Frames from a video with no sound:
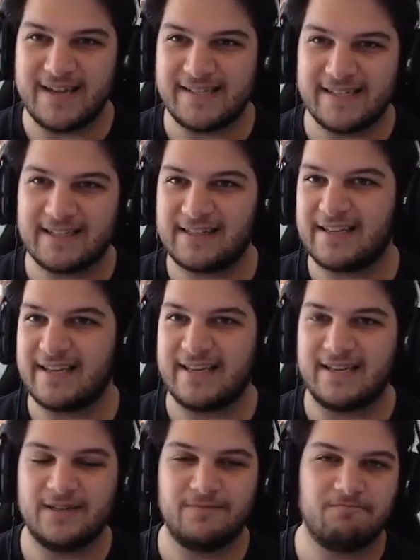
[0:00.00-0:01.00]

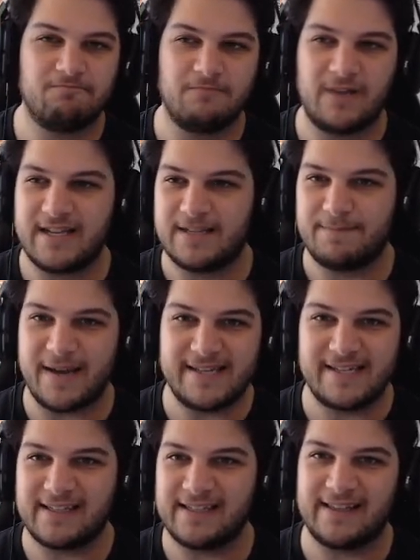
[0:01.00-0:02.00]
basically
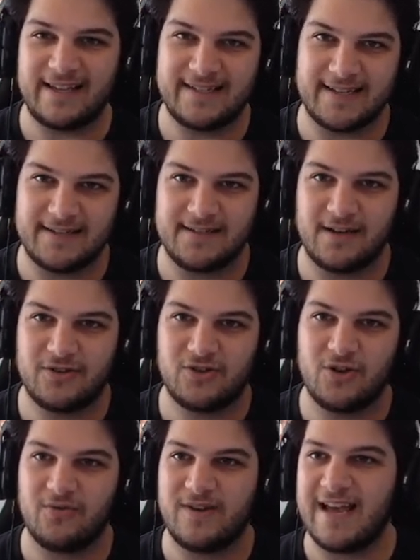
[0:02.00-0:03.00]
like Zeton.
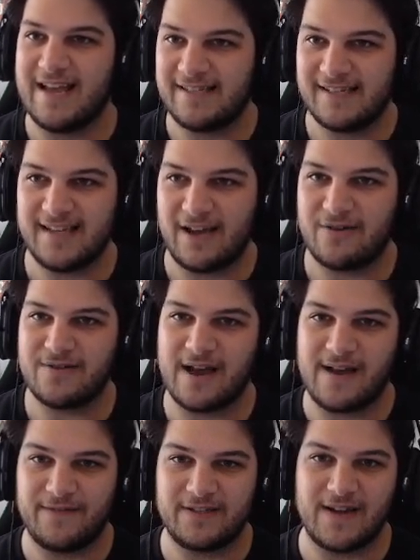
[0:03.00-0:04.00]
So he has his health,
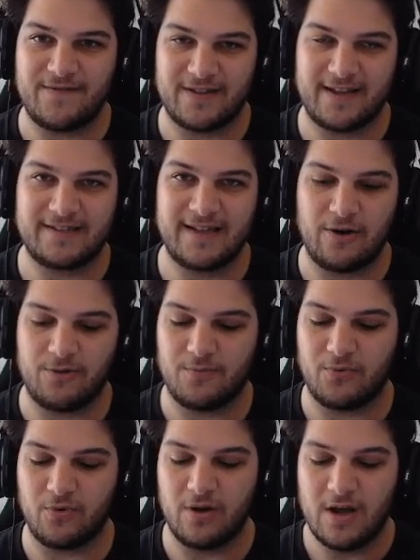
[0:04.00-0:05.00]
obviously everything has a health
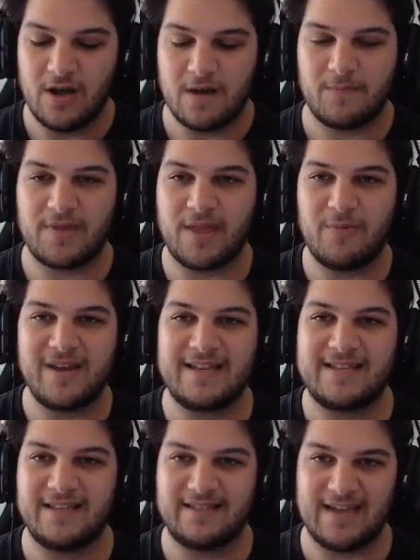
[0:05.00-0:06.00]
pool, but then we
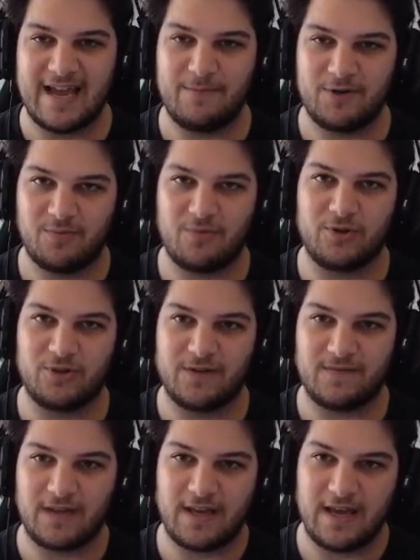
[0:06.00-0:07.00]
get to the damage portion
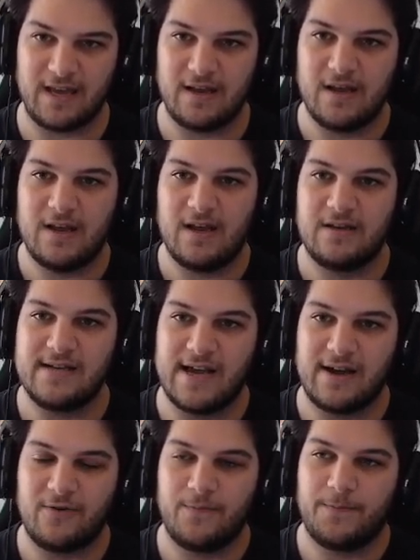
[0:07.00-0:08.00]
of the kit.
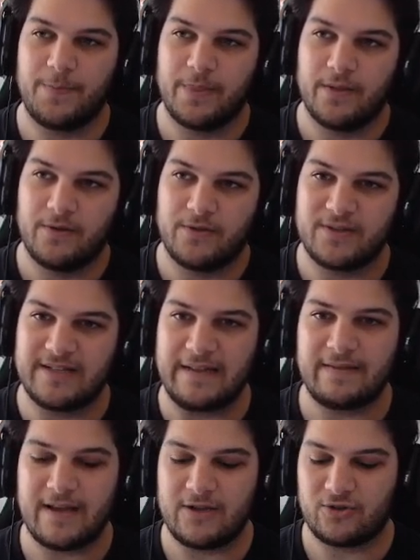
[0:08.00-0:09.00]
Now, the
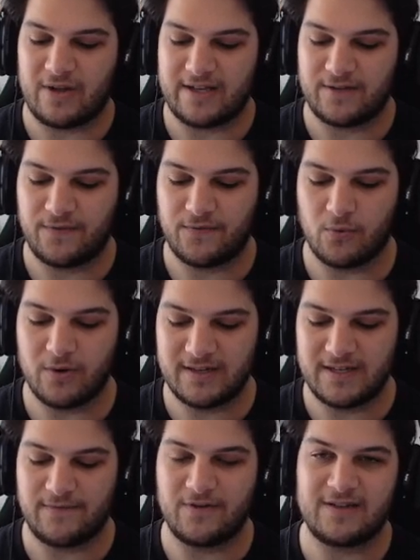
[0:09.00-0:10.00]
10th Angel has 4
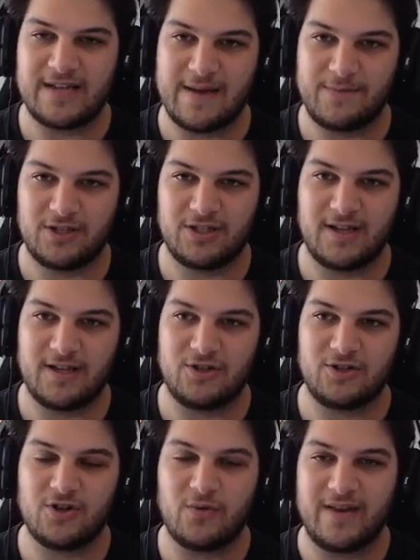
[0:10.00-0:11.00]
different damage
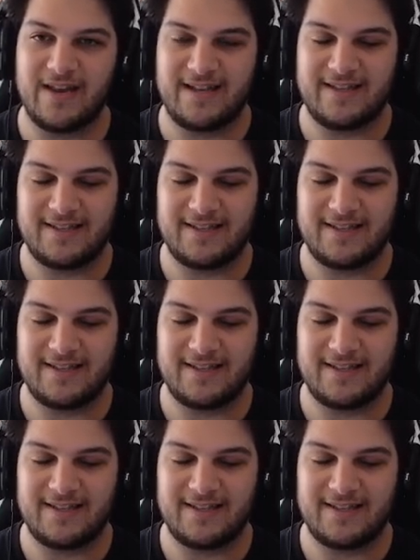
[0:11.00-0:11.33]
stages, so